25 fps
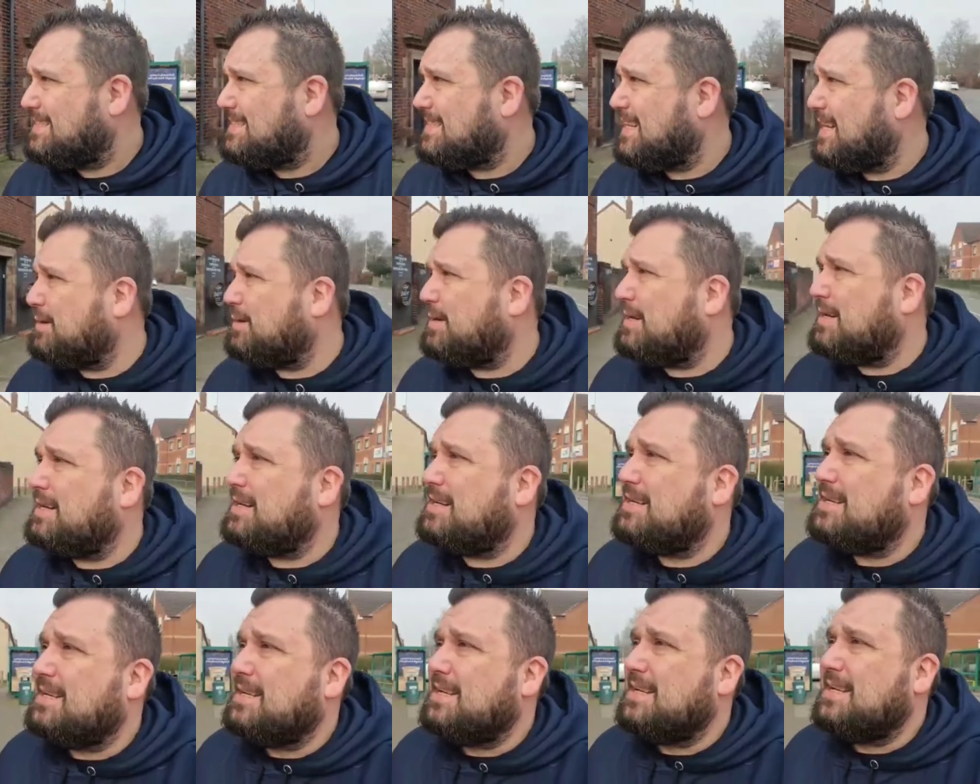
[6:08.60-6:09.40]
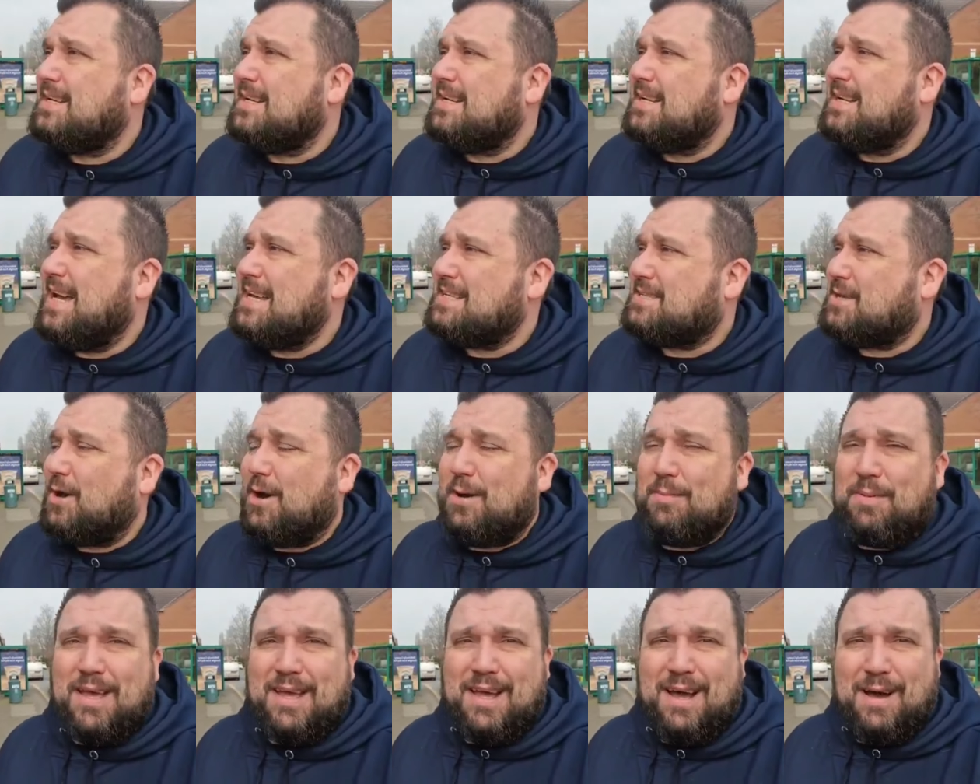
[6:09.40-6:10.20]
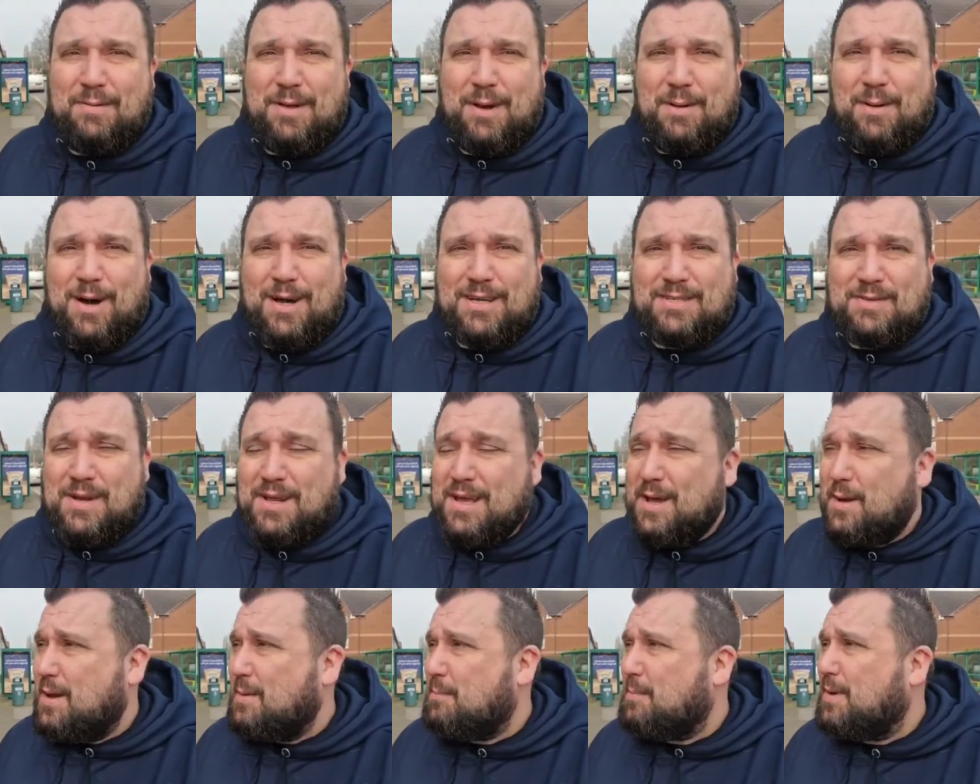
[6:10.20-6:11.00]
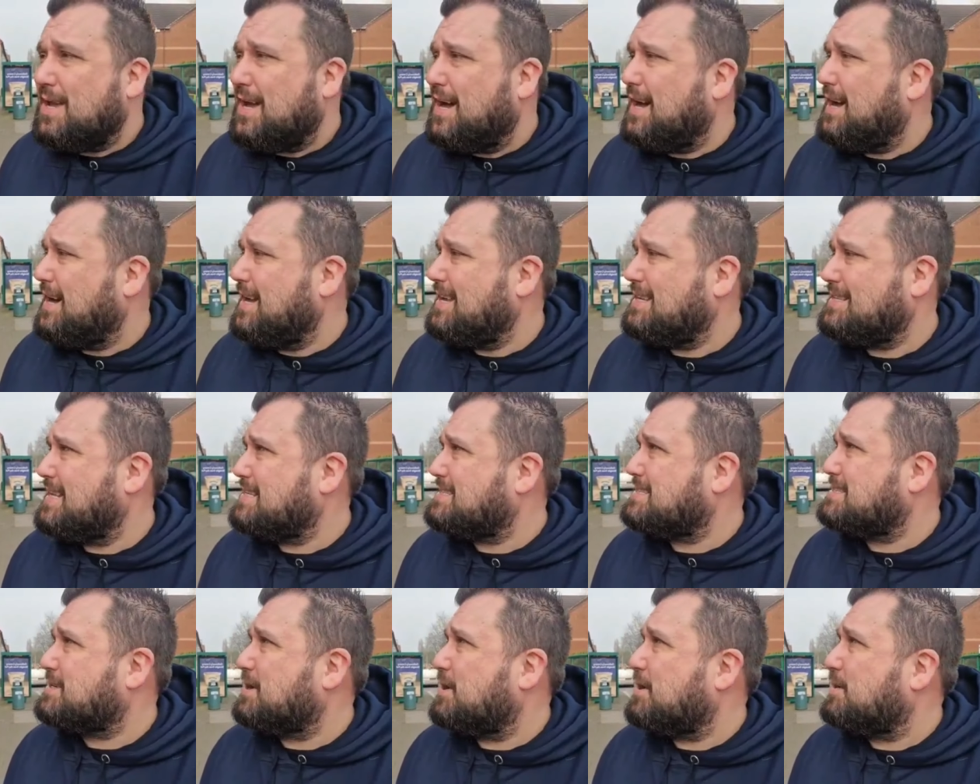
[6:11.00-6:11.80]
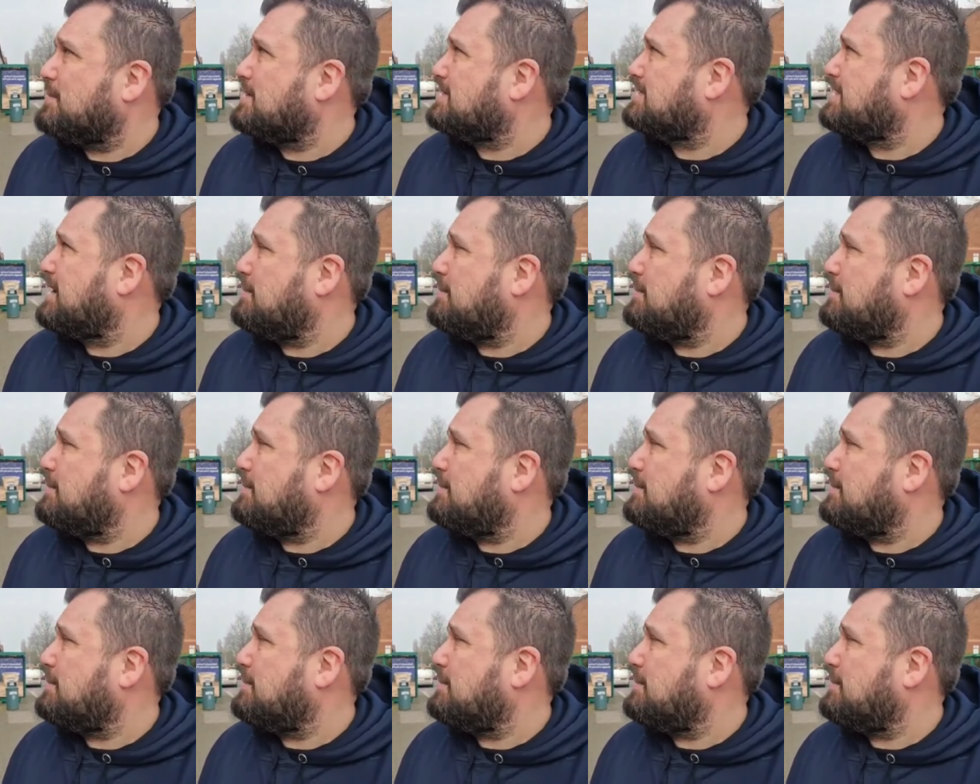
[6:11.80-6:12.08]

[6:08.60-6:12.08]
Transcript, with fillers: So uh, it's got to be. I'm going to ask them to go in, but yeah, this has got to be.